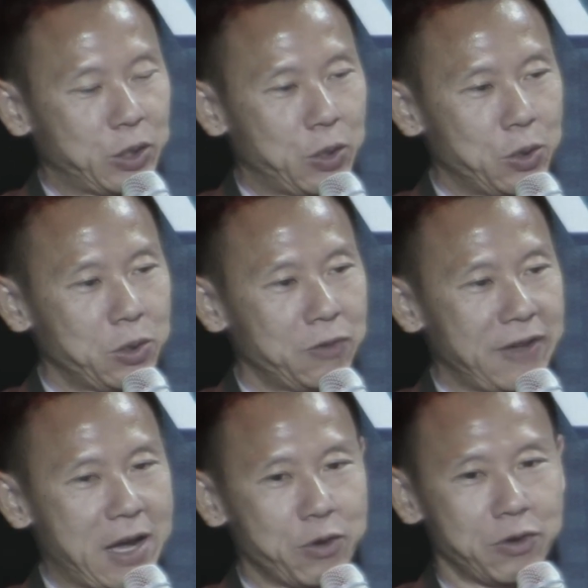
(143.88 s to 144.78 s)
total
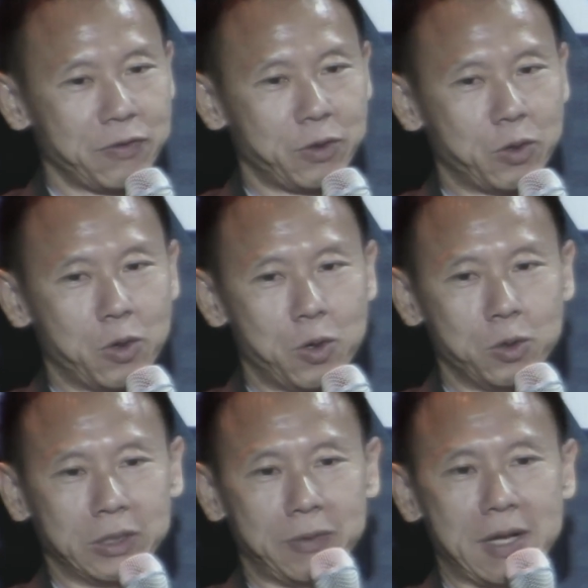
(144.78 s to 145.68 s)
value of
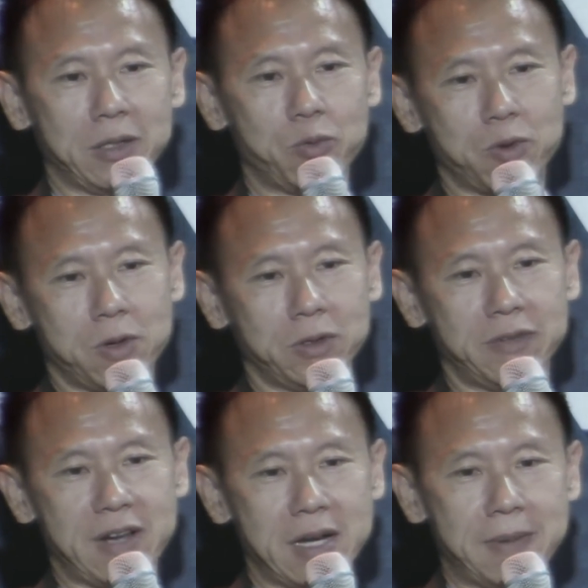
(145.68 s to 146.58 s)
gold around the world
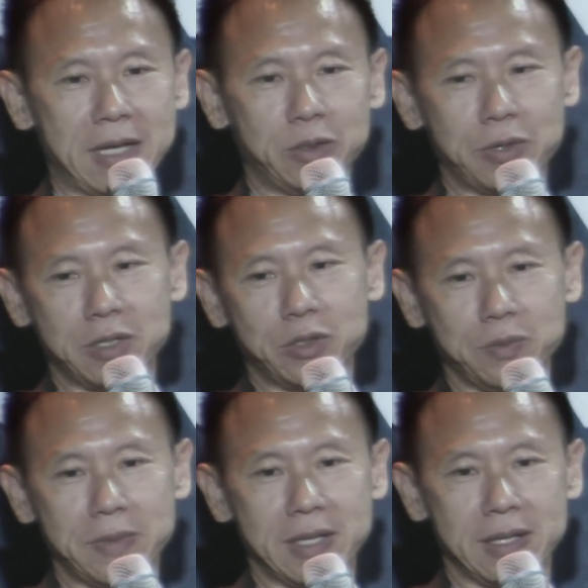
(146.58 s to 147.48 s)
divided by 22
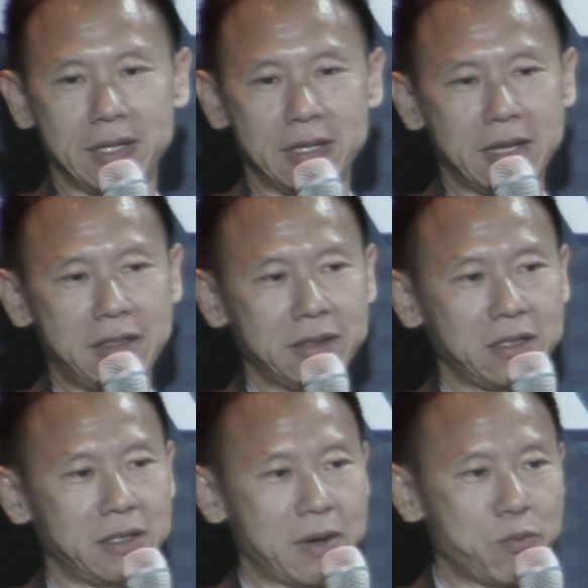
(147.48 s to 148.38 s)
million, and I think the
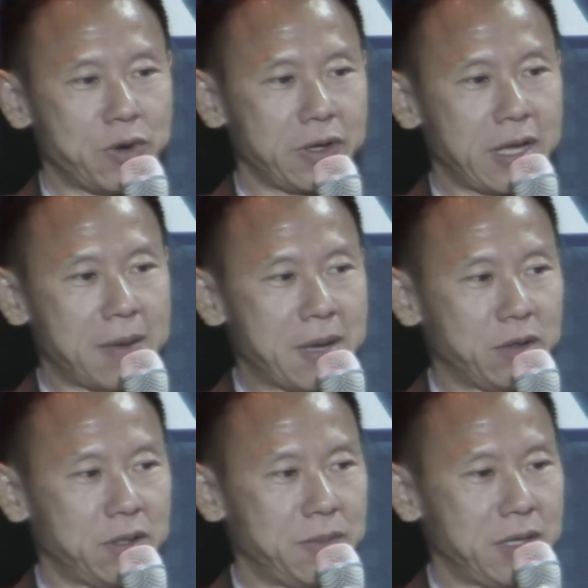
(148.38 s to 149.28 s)
number came
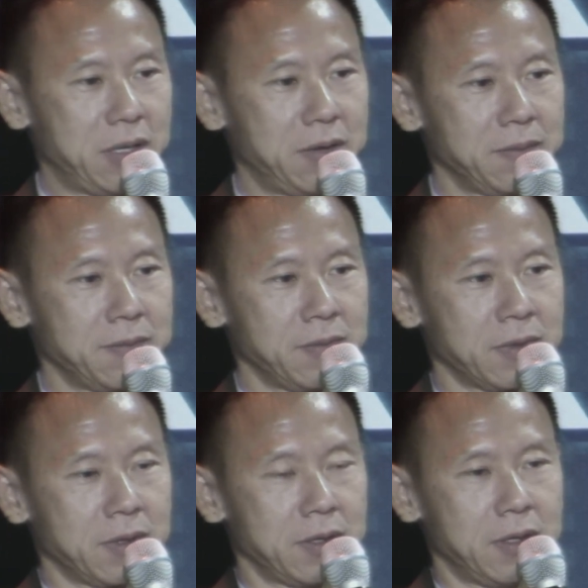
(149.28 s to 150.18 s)
out to be,
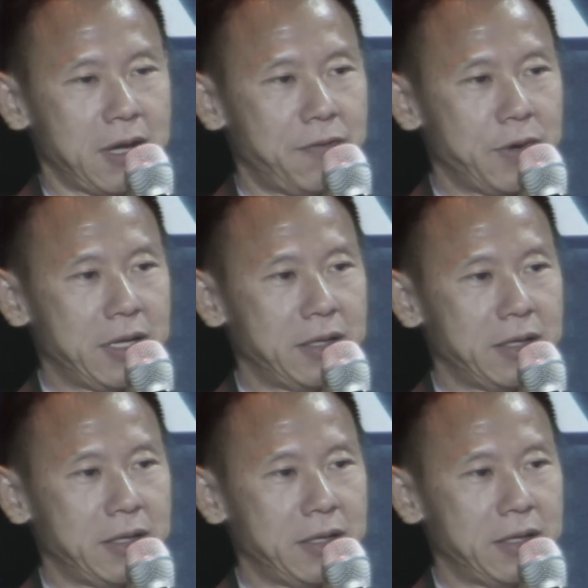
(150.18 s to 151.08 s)
I forget,
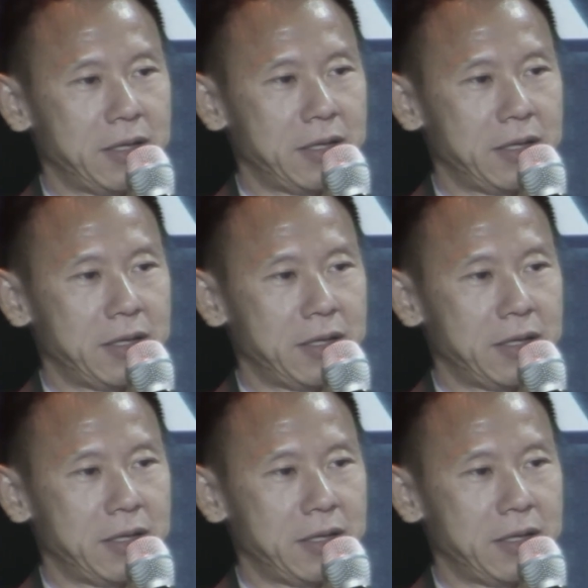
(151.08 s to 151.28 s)
is